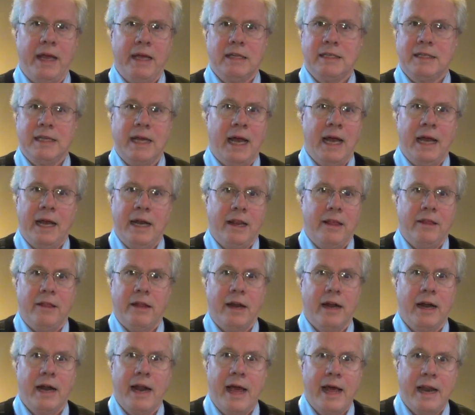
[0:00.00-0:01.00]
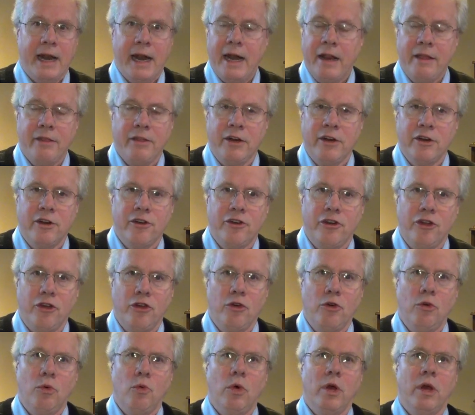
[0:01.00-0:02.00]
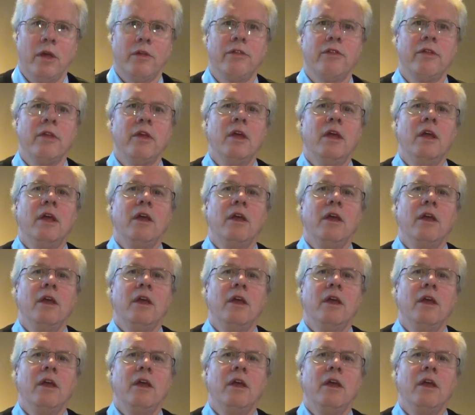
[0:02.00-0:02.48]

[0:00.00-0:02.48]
anxiety than it had anything to do with